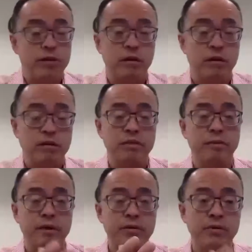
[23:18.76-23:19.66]
costs
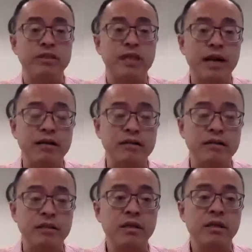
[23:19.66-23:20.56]
about
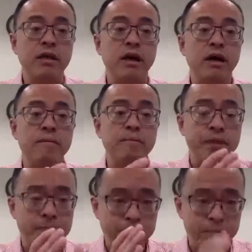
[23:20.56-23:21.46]
$3
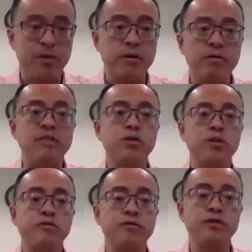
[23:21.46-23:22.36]
per
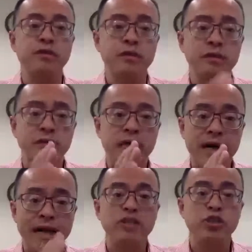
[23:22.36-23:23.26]
square foot on
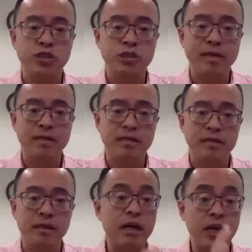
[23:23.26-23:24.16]
energy spent
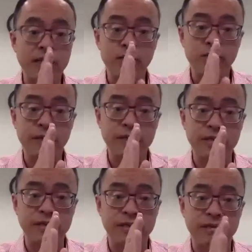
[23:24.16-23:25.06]
on an annual
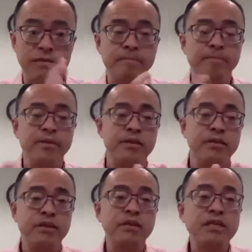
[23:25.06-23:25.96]
basis.
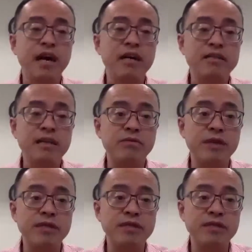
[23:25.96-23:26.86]
$30 on
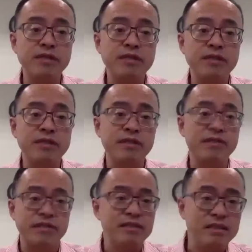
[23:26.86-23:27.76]
rent.
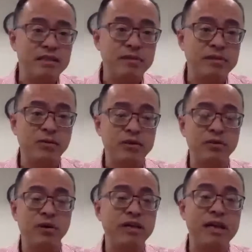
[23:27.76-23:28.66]
Obviously, that depends on where
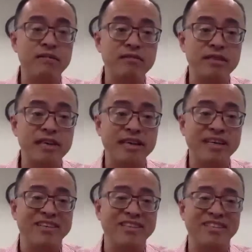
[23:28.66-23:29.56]
you are now. Today,
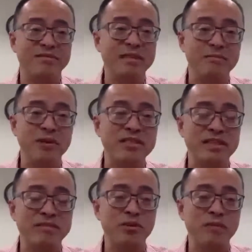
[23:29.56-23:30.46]
some rents
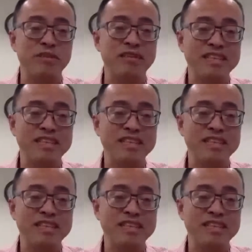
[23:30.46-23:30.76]
are dropping